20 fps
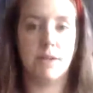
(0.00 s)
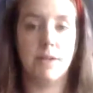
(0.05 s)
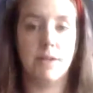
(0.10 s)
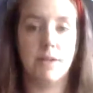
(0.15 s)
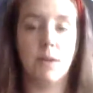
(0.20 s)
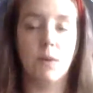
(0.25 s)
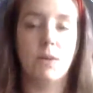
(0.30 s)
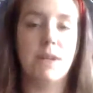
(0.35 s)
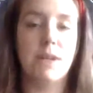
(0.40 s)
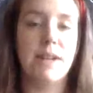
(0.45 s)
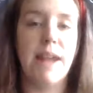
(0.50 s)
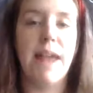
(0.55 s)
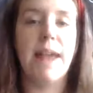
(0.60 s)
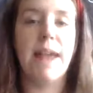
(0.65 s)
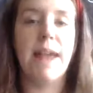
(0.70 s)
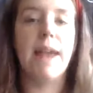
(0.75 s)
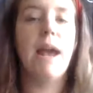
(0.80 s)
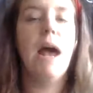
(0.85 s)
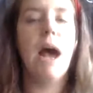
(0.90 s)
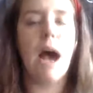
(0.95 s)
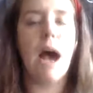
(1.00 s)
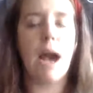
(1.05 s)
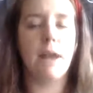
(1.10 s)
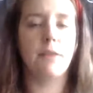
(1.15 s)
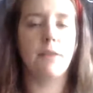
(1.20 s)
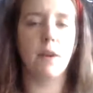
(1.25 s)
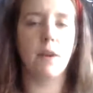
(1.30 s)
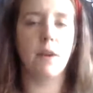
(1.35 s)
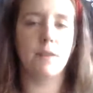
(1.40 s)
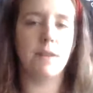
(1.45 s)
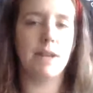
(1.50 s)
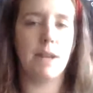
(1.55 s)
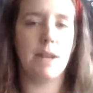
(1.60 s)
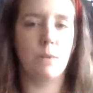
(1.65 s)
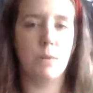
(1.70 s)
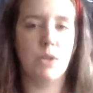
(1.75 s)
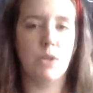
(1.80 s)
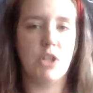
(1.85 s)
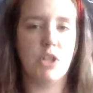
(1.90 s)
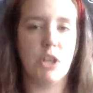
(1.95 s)
So today, I thought that I
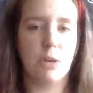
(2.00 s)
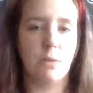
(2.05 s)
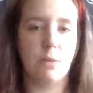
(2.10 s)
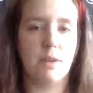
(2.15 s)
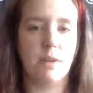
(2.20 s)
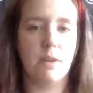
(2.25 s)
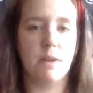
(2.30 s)
would share with